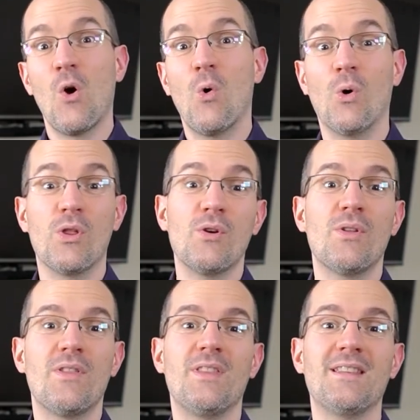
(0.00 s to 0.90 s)
Although
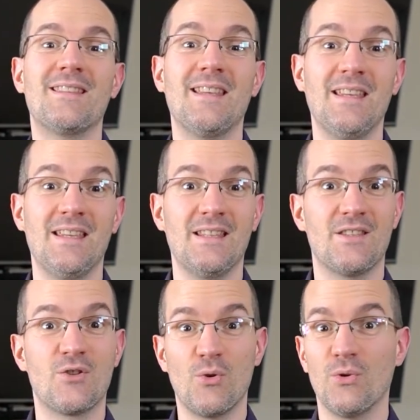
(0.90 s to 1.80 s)
this
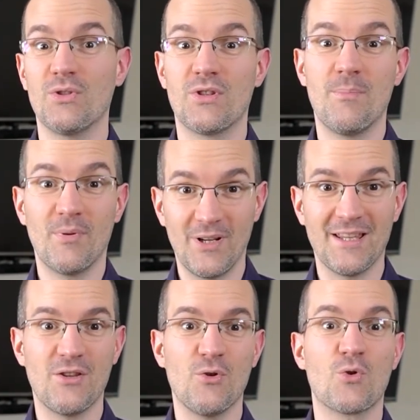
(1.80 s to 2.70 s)
is going to
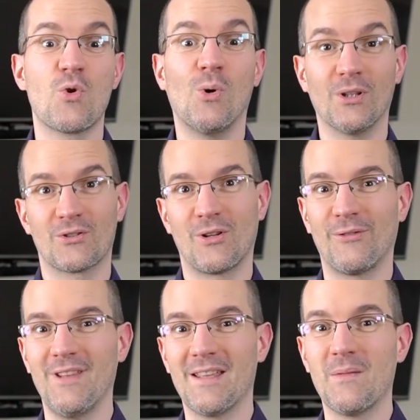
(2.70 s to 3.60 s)
bring you cold
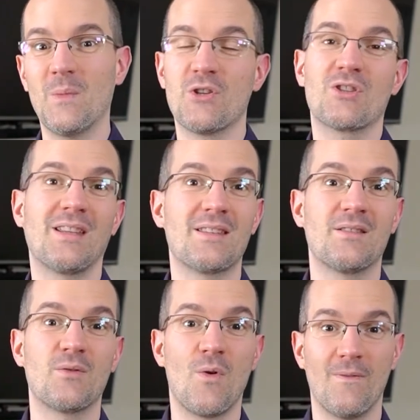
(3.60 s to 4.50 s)
traffic, which tends
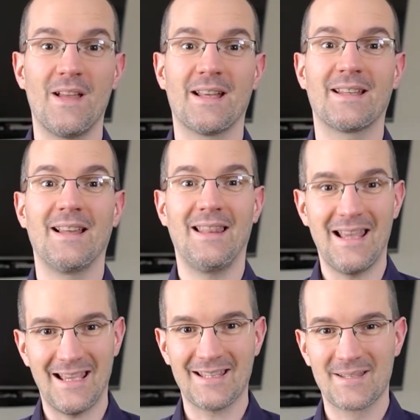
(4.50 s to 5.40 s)
to convert
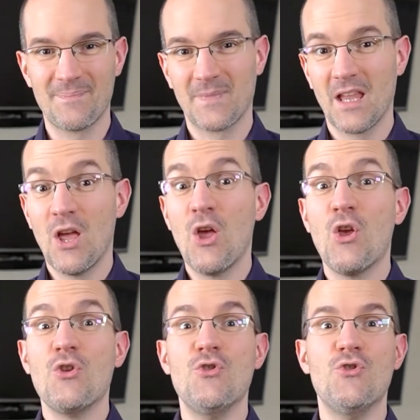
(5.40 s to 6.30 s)
less,
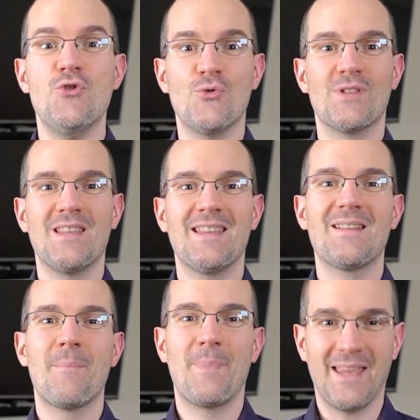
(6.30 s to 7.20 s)
using
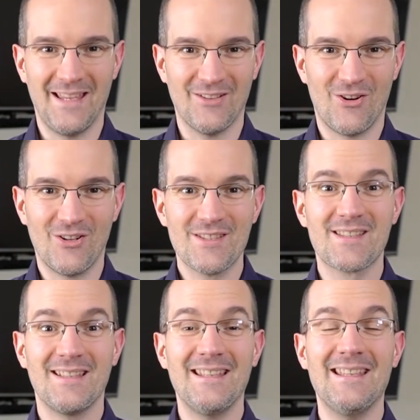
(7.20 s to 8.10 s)
paid ads
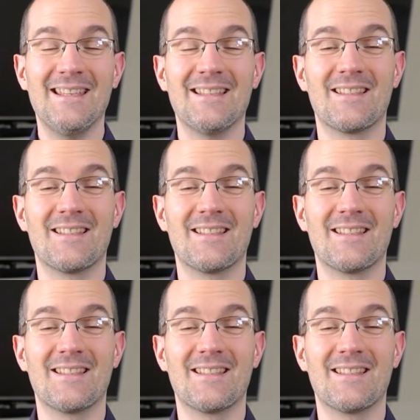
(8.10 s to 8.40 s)
is